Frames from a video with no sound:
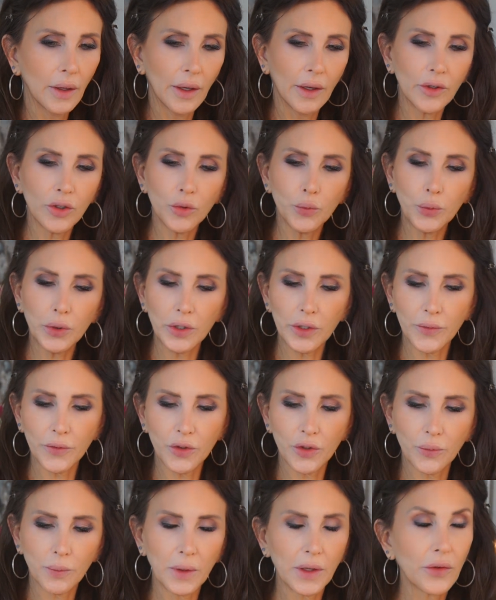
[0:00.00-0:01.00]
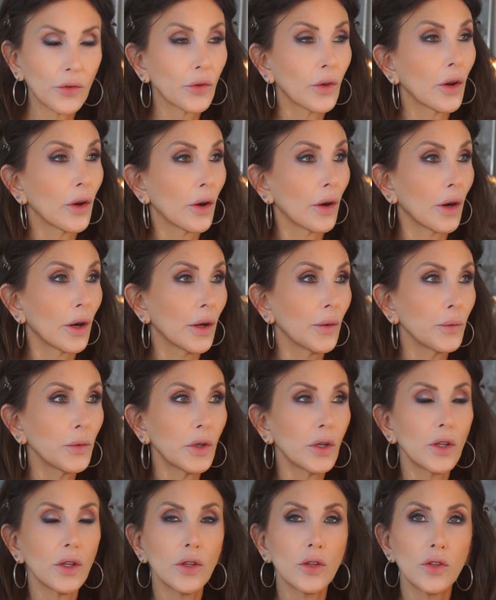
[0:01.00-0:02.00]
gonna put on some mascara. I'm
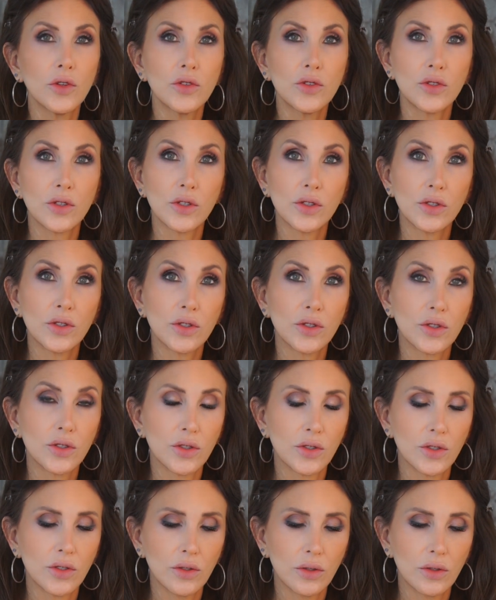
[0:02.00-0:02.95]
gonna use this